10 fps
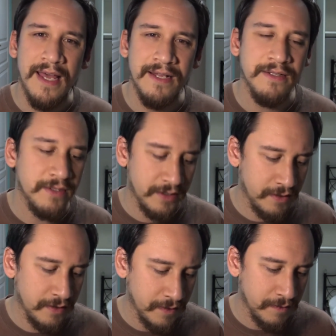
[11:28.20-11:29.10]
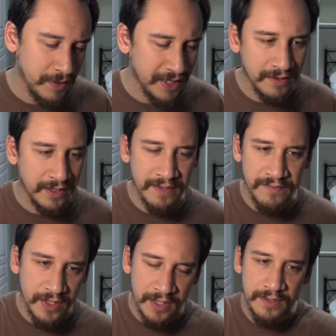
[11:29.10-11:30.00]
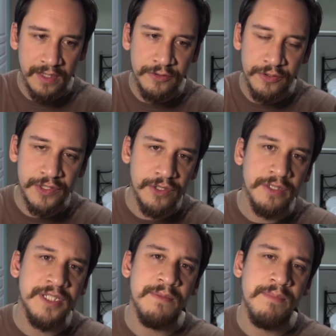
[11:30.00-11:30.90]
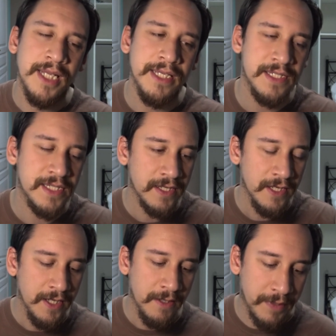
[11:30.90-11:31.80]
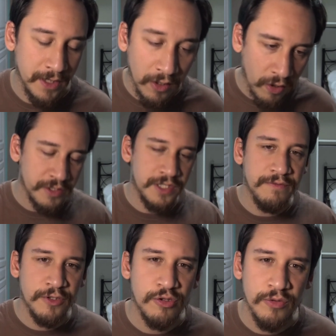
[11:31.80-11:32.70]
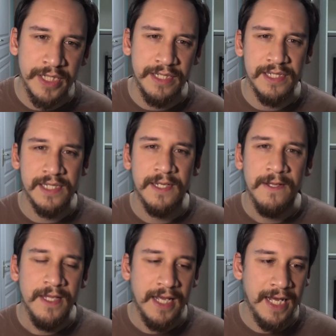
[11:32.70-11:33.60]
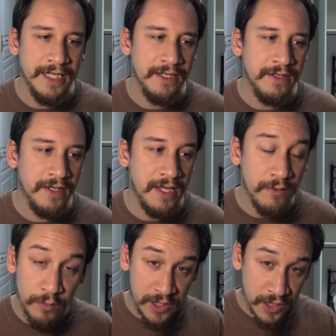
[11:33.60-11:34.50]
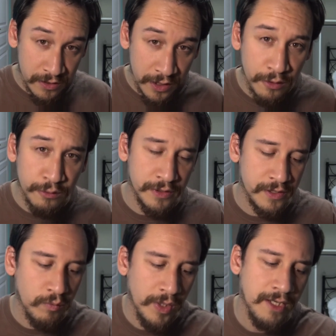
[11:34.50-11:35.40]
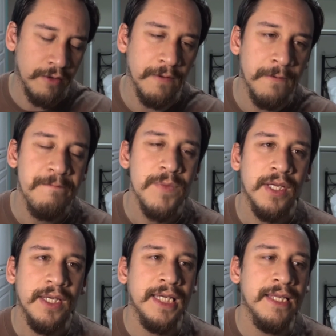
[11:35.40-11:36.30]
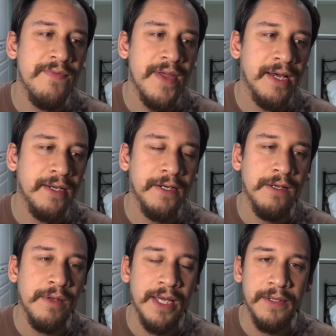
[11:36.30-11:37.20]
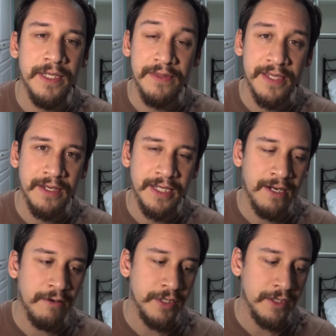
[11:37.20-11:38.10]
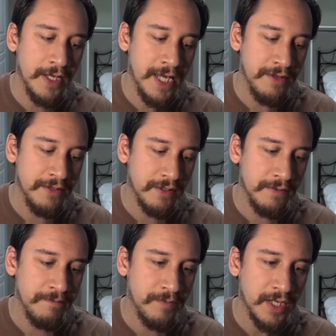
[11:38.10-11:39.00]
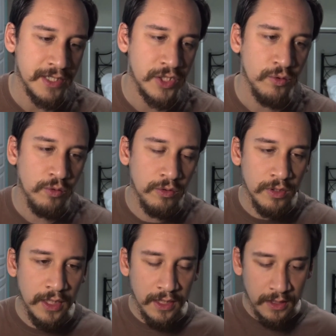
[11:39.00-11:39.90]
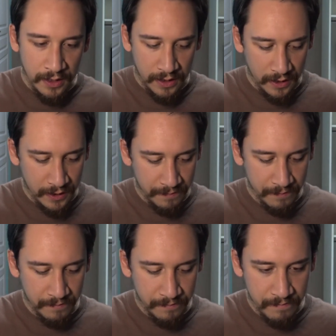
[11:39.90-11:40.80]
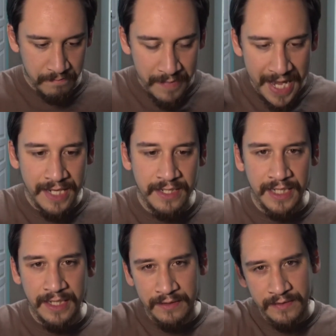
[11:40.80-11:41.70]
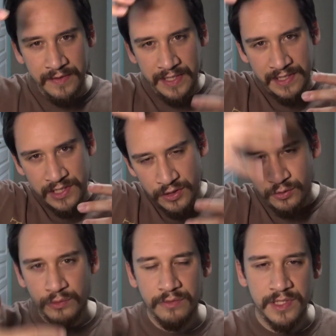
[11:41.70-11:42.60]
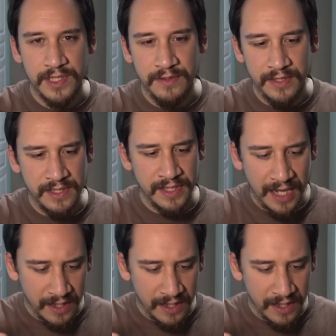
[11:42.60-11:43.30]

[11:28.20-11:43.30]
and a deserted place, but lots of trees, and there was snow as well in that area. And I saw men in these suits, in these